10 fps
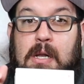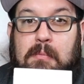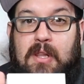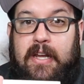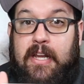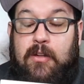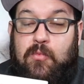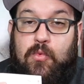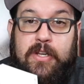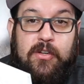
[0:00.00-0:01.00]
plug
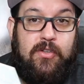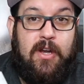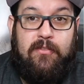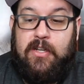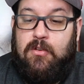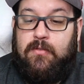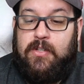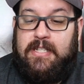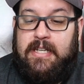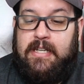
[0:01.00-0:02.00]
in when you're traveling
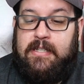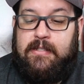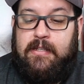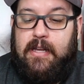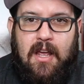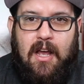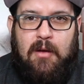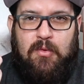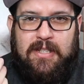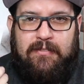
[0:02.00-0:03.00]
overseas.
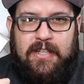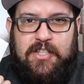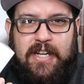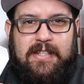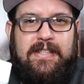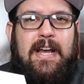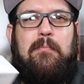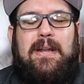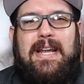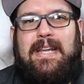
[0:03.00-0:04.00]
We'll definitely check this
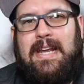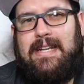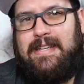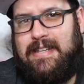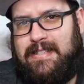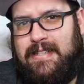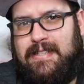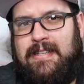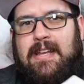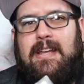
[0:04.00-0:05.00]
out, but I can't test
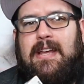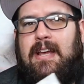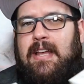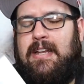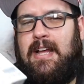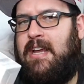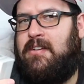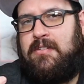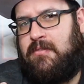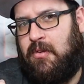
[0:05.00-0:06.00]
it, and I
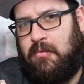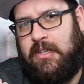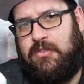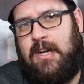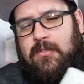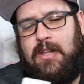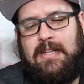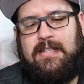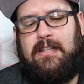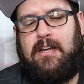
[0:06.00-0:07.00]
don't really travel
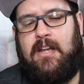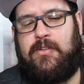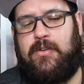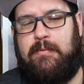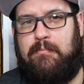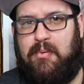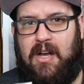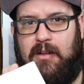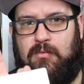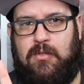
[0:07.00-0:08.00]
outside the country,
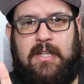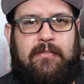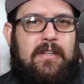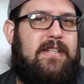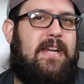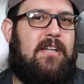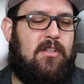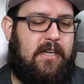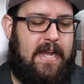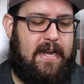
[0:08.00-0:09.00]
but we'll definitely take a
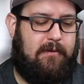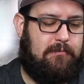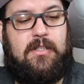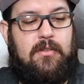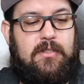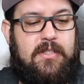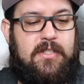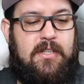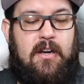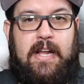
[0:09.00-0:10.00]
look at it. So to
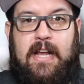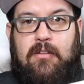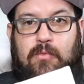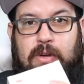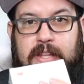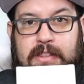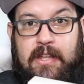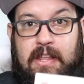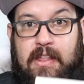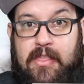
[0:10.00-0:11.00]
start out with
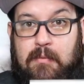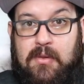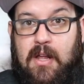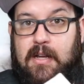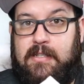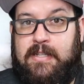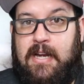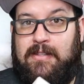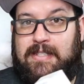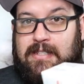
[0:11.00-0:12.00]
the plugs.
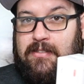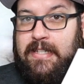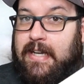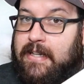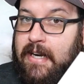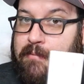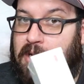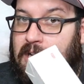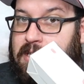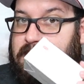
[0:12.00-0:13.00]
Now in this little teeny tiny
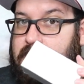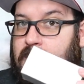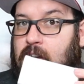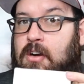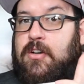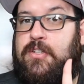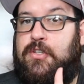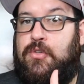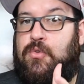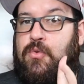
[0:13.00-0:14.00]
box, there are
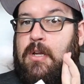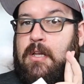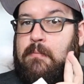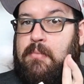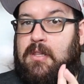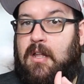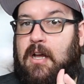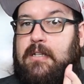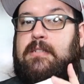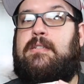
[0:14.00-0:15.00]
two
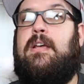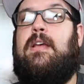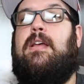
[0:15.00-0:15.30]
plugs,